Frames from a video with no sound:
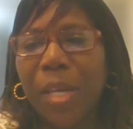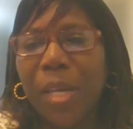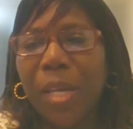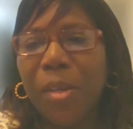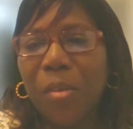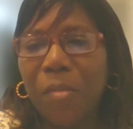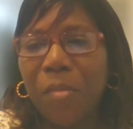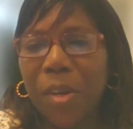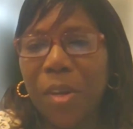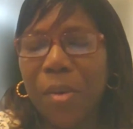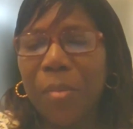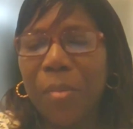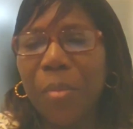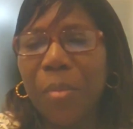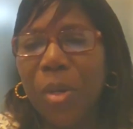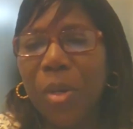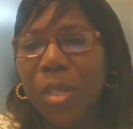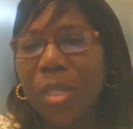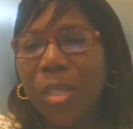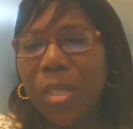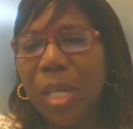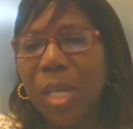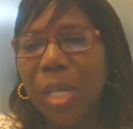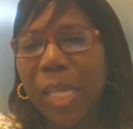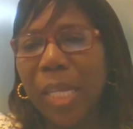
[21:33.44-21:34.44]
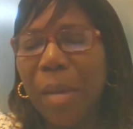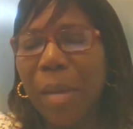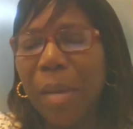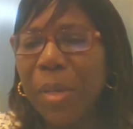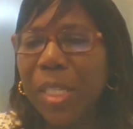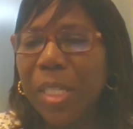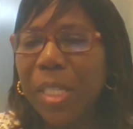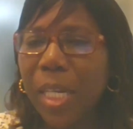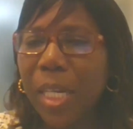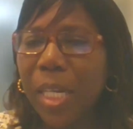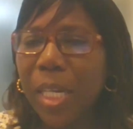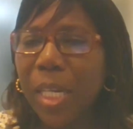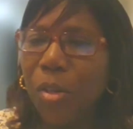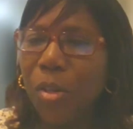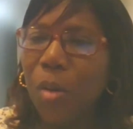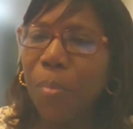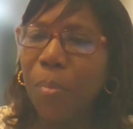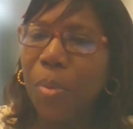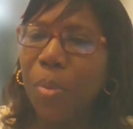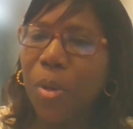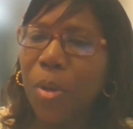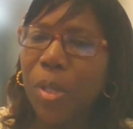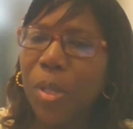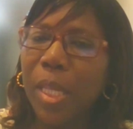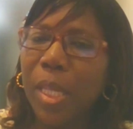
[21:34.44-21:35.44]
thank you very much. Let me take you
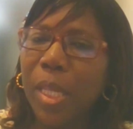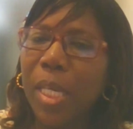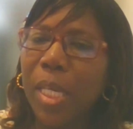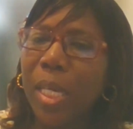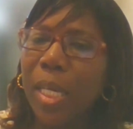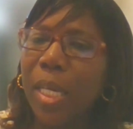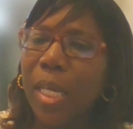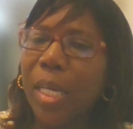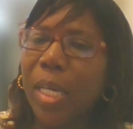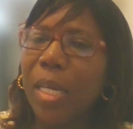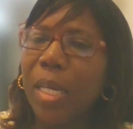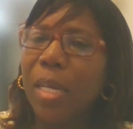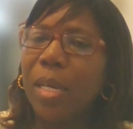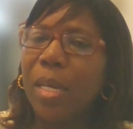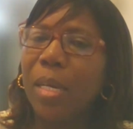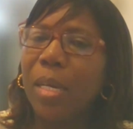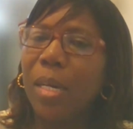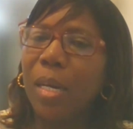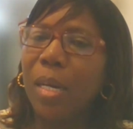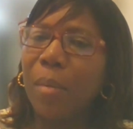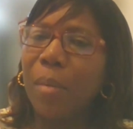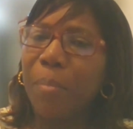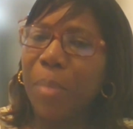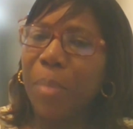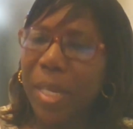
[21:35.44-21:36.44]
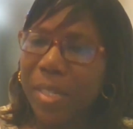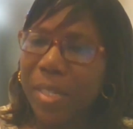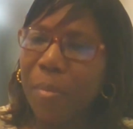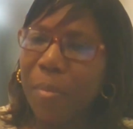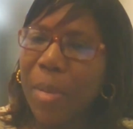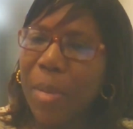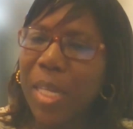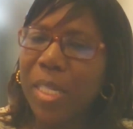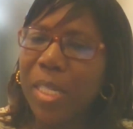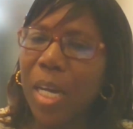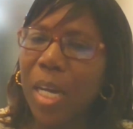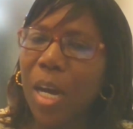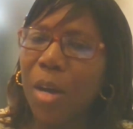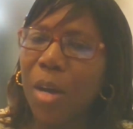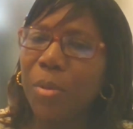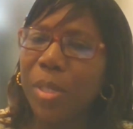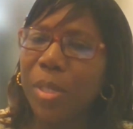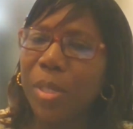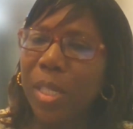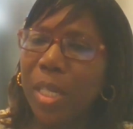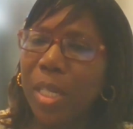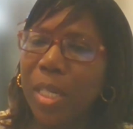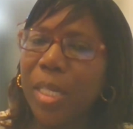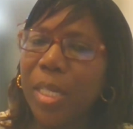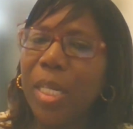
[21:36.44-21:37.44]
up on the basement
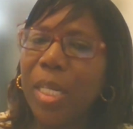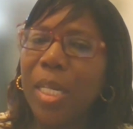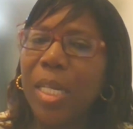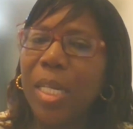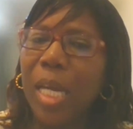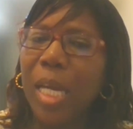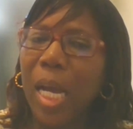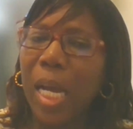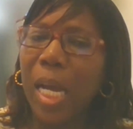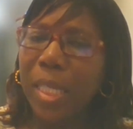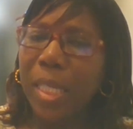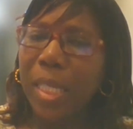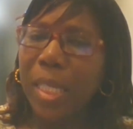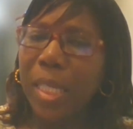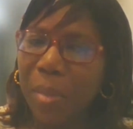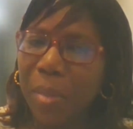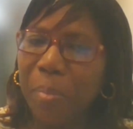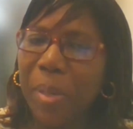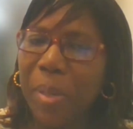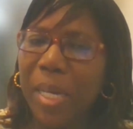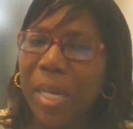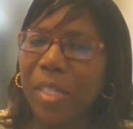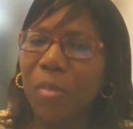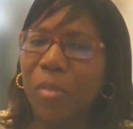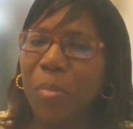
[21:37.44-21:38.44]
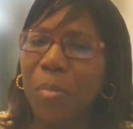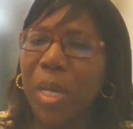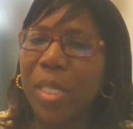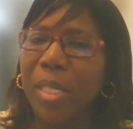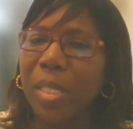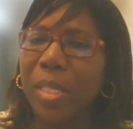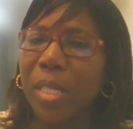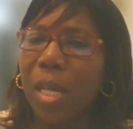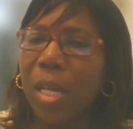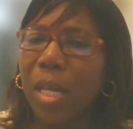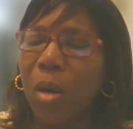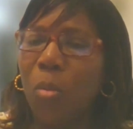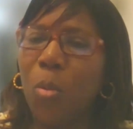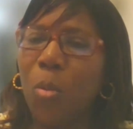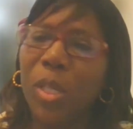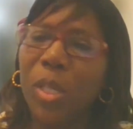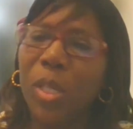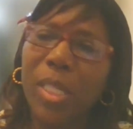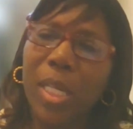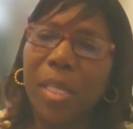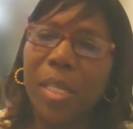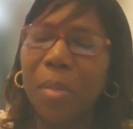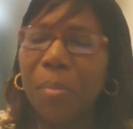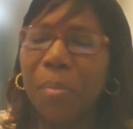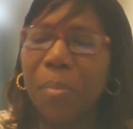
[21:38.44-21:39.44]
housing and the apartment now. What
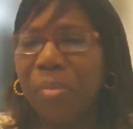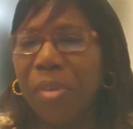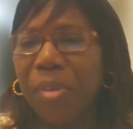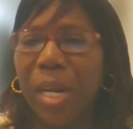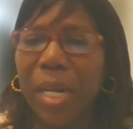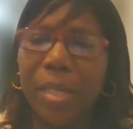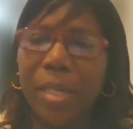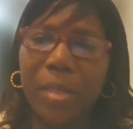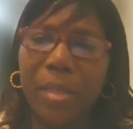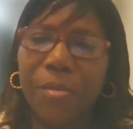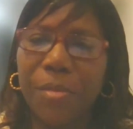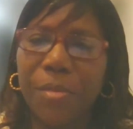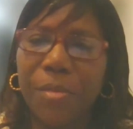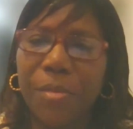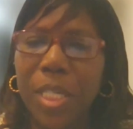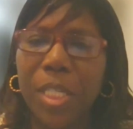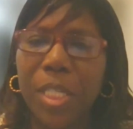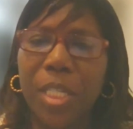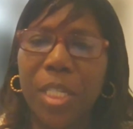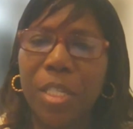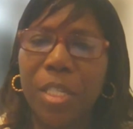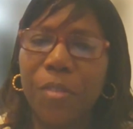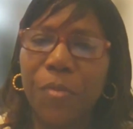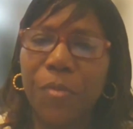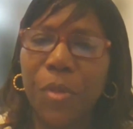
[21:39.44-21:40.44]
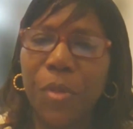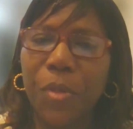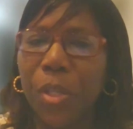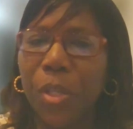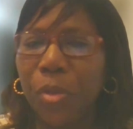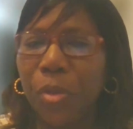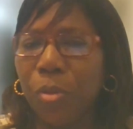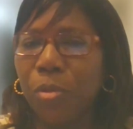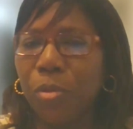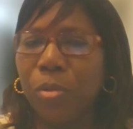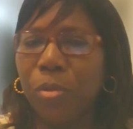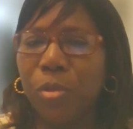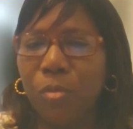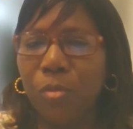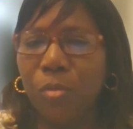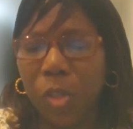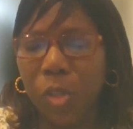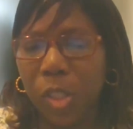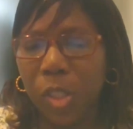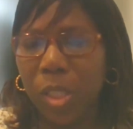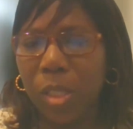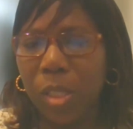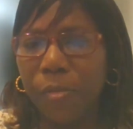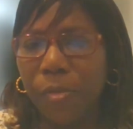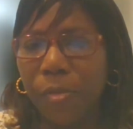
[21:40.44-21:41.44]
are the price ranges for the two?
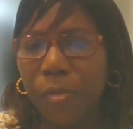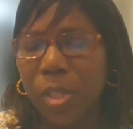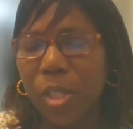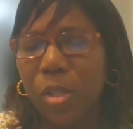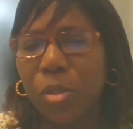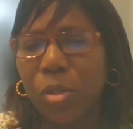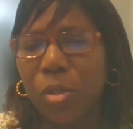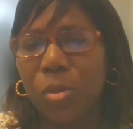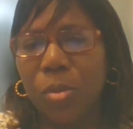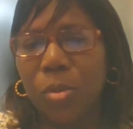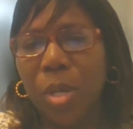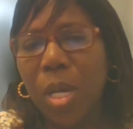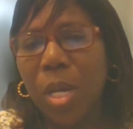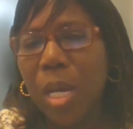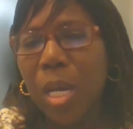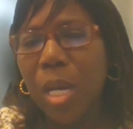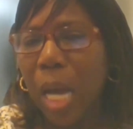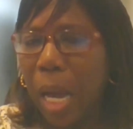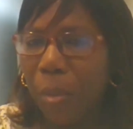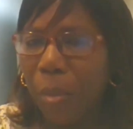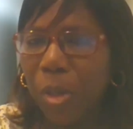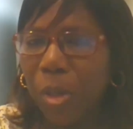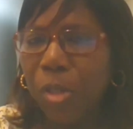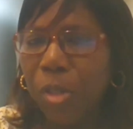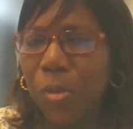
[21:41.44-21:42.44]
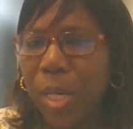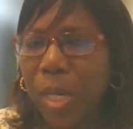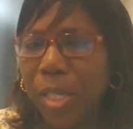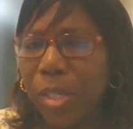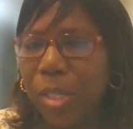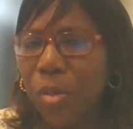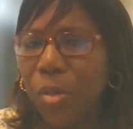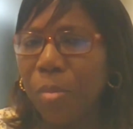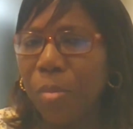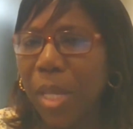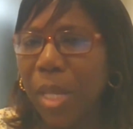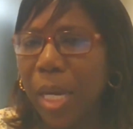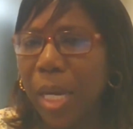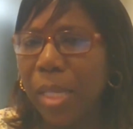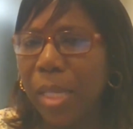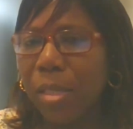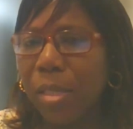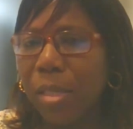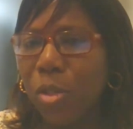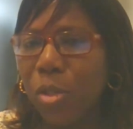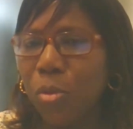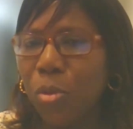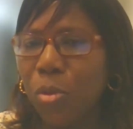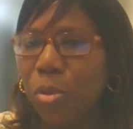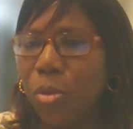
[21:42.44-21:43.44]
For the two, I want to assume that
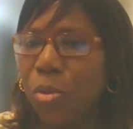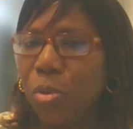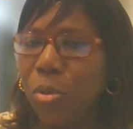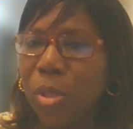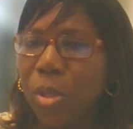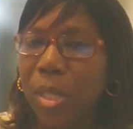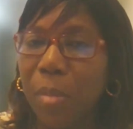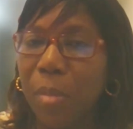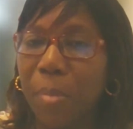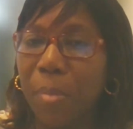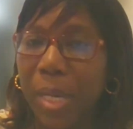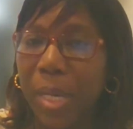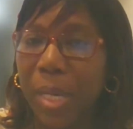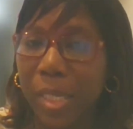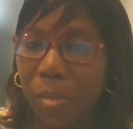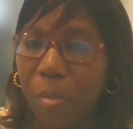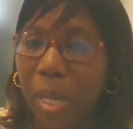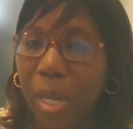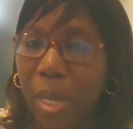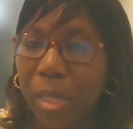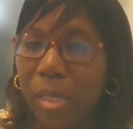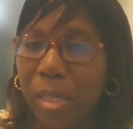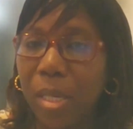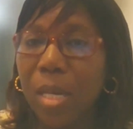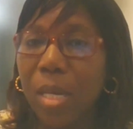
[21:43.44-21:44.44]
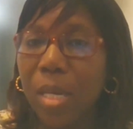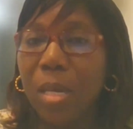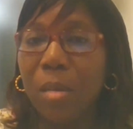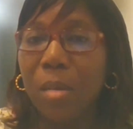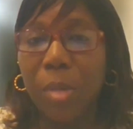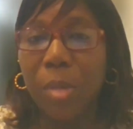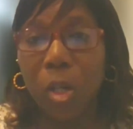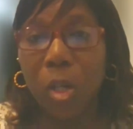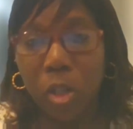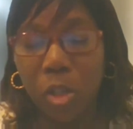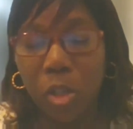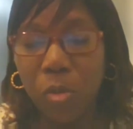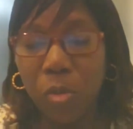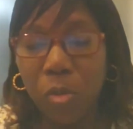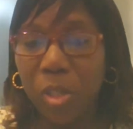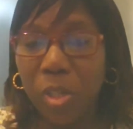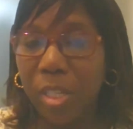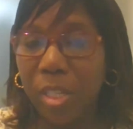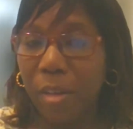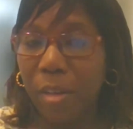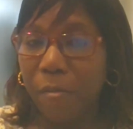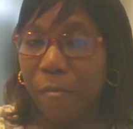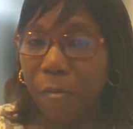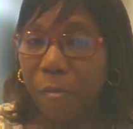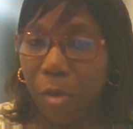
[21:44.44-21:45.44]
you took the basement because it was
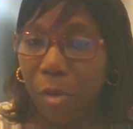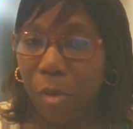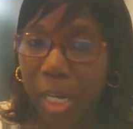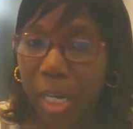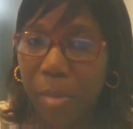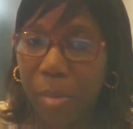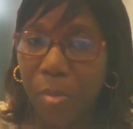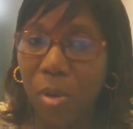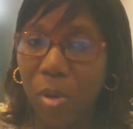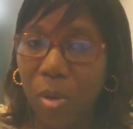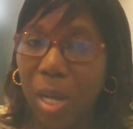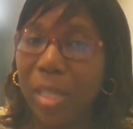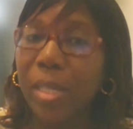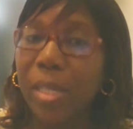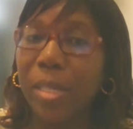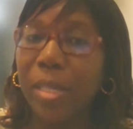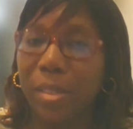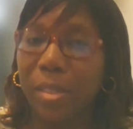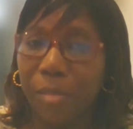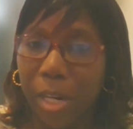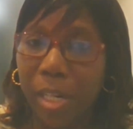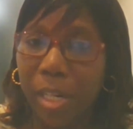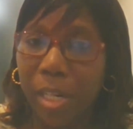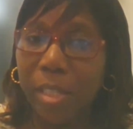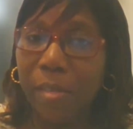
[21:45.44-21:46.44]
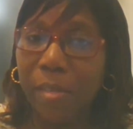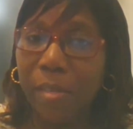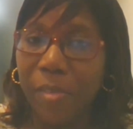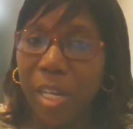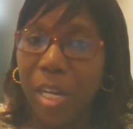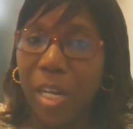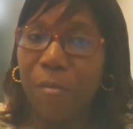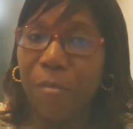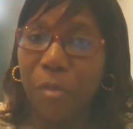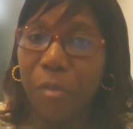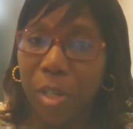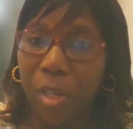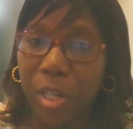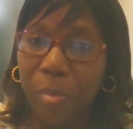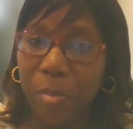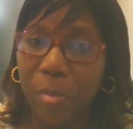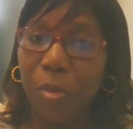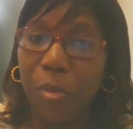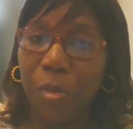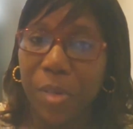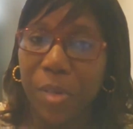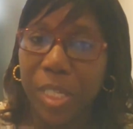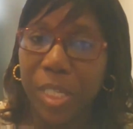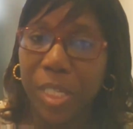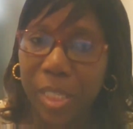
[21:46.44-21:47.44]
affordable, at least relatively affordable
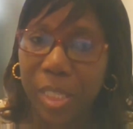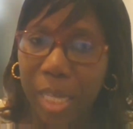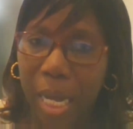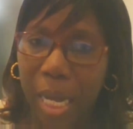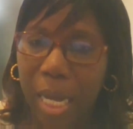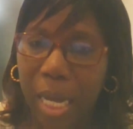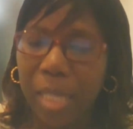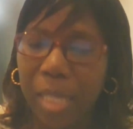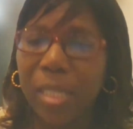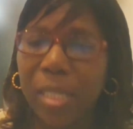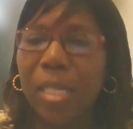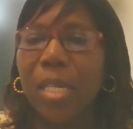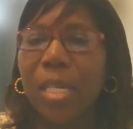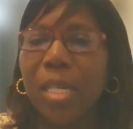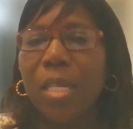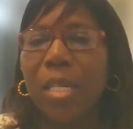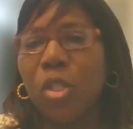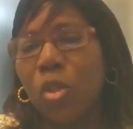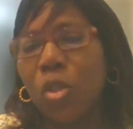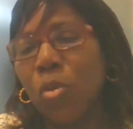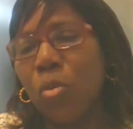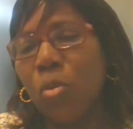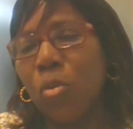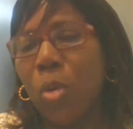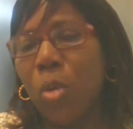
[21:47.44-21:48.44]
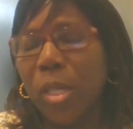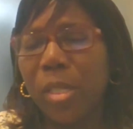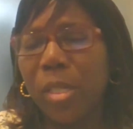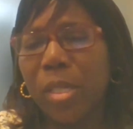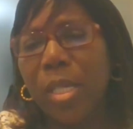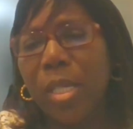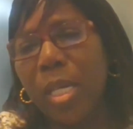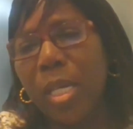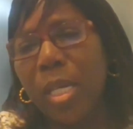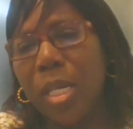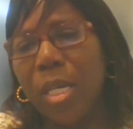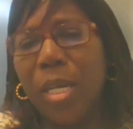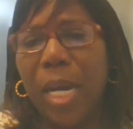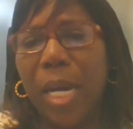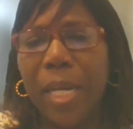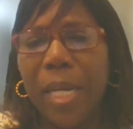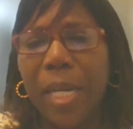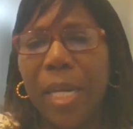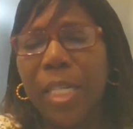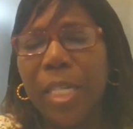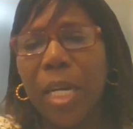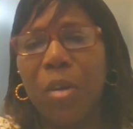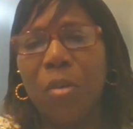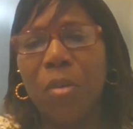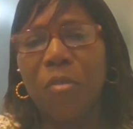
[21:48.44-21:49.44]
for a start. So what's the
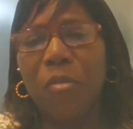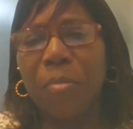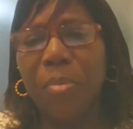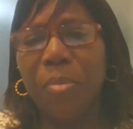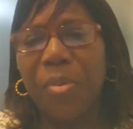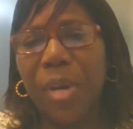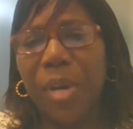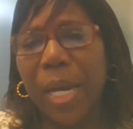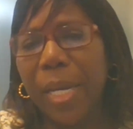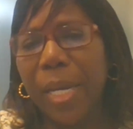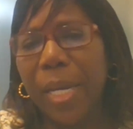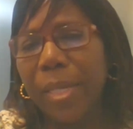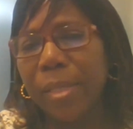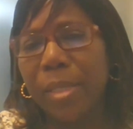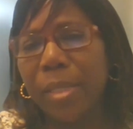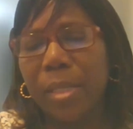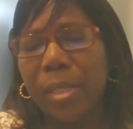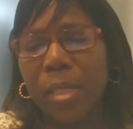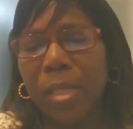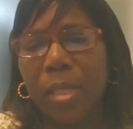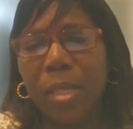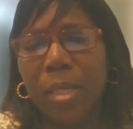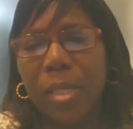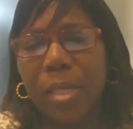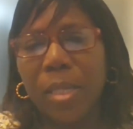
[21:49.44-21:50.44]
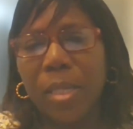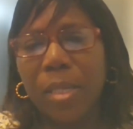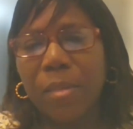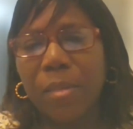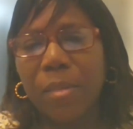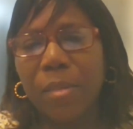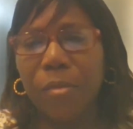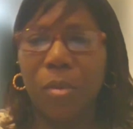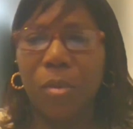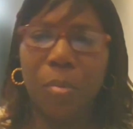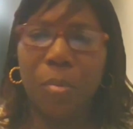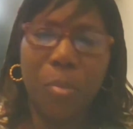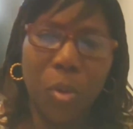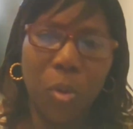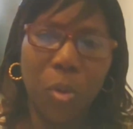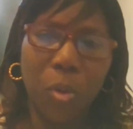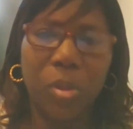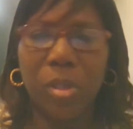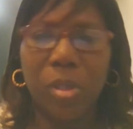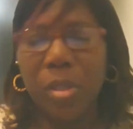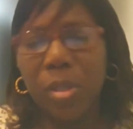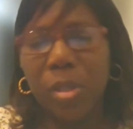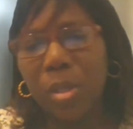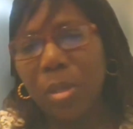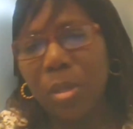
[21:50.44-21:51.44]
idea of price for both
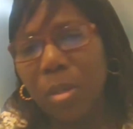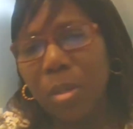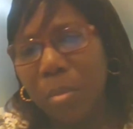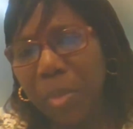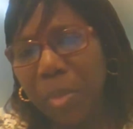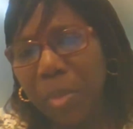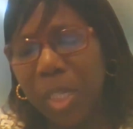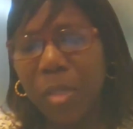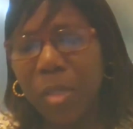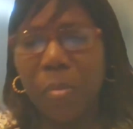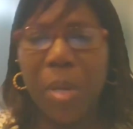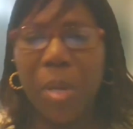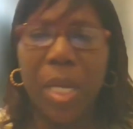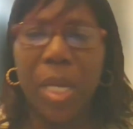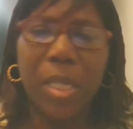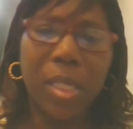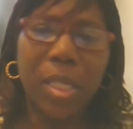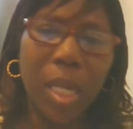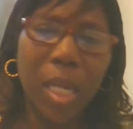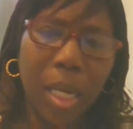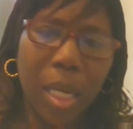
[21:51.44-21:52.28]
basement and